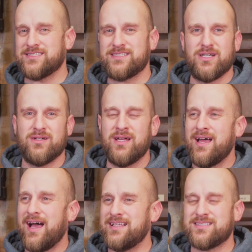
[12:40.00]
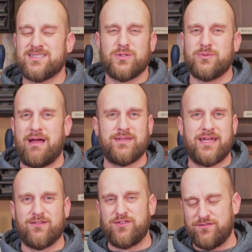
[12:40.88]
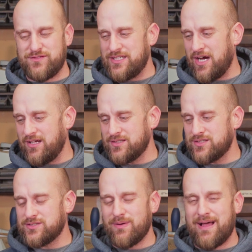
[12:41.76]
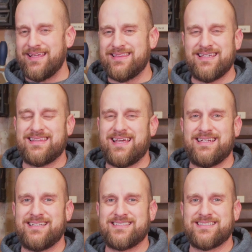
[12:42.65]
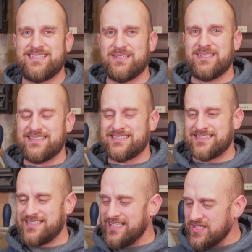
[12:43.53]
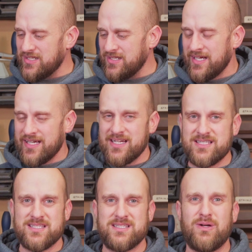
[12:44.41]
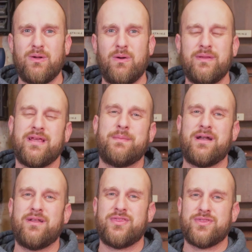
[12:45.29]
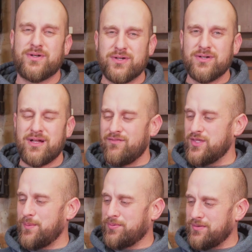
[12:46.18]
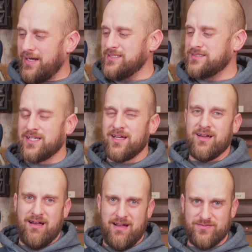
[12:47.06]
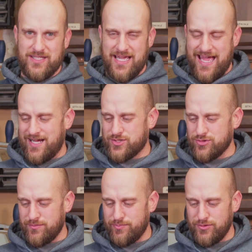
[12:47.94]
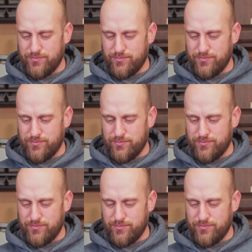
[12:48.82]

still, it's still around like $50. So I think that is still a steal. It's still only about 1/3 of the price of the actual blue